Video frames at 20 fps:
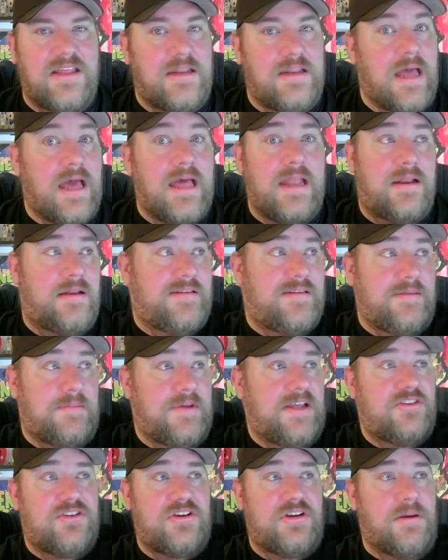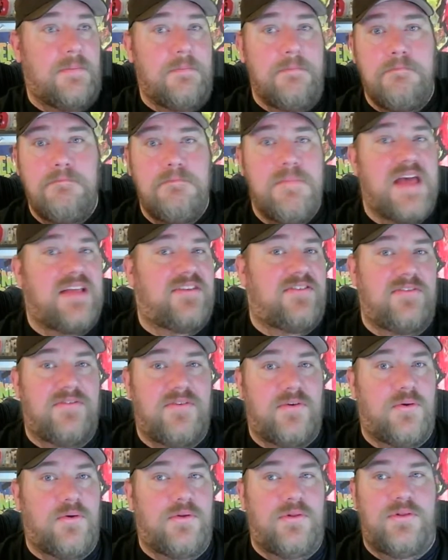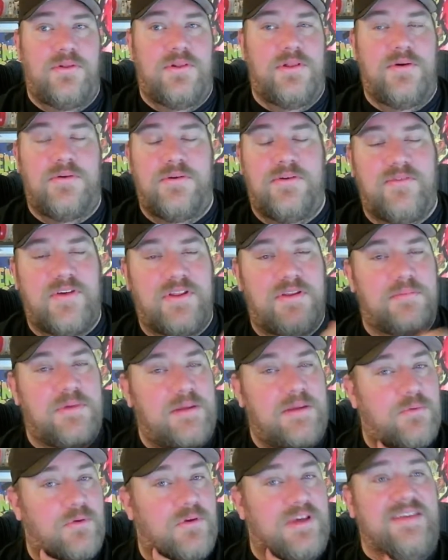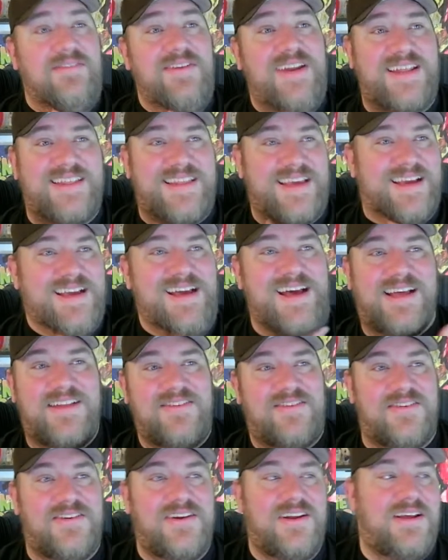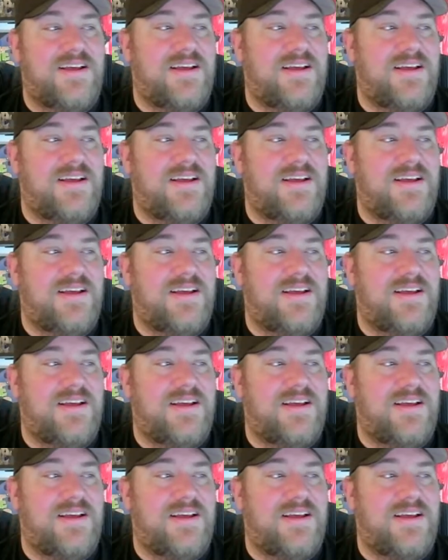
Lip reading: not to mention a mess of a load of other people, even at that concert.